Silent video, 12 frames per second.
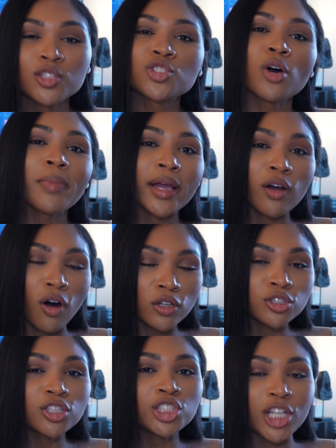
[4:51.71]
So my
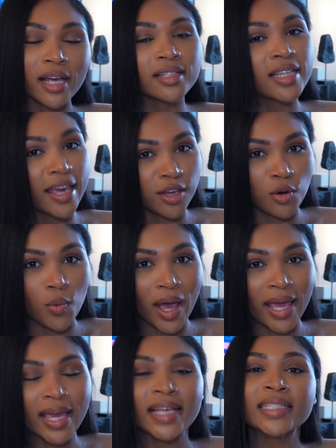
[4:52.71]
culture check
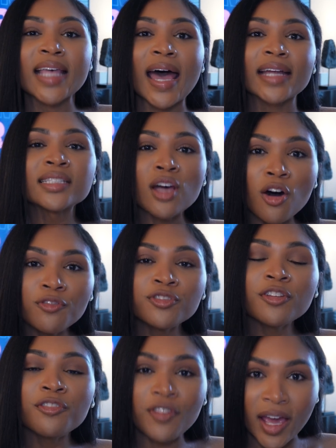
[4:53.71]
takeaway is that
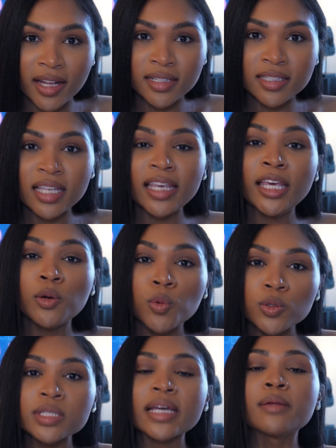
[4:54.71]
self-defense
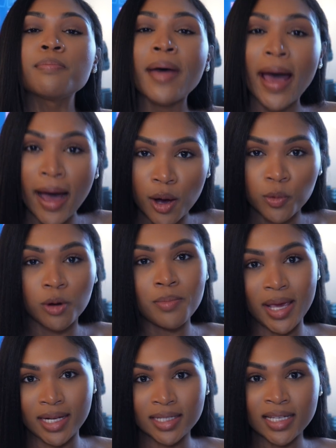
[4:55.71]
equals
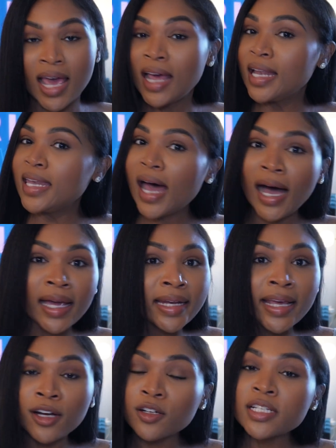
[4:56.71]
empowerment, not an
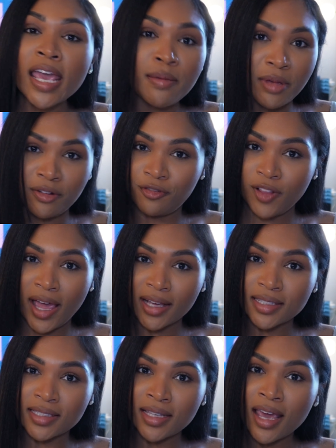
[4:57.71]
entertainment flex,